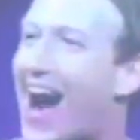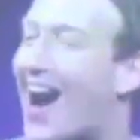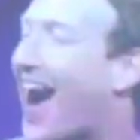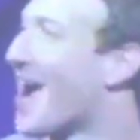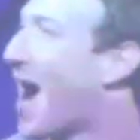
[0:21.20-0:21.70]

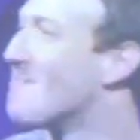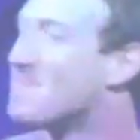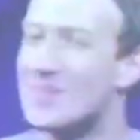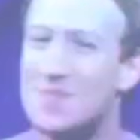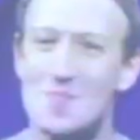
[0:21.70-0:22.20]

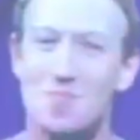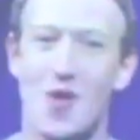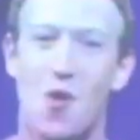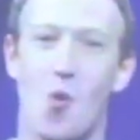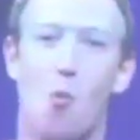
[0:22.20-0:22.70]
Alright,
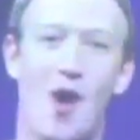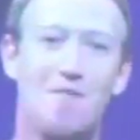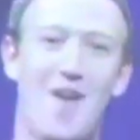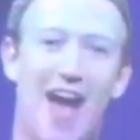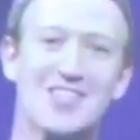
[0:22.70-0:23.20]

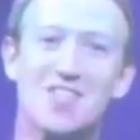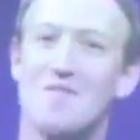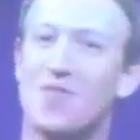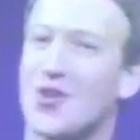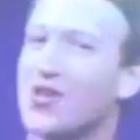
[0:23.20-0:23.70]
while Fast
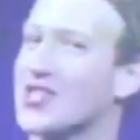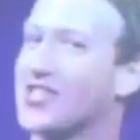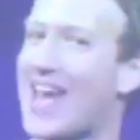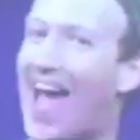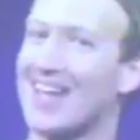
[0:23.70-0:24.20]
and
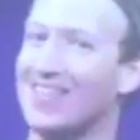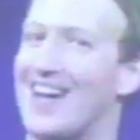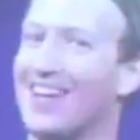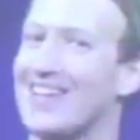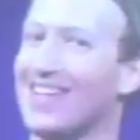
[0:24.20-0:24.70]
Furious's
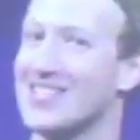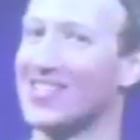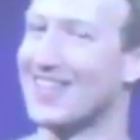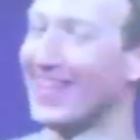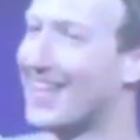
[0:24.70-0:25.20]
tagline
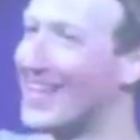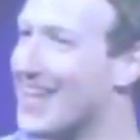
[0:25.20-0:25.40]
is,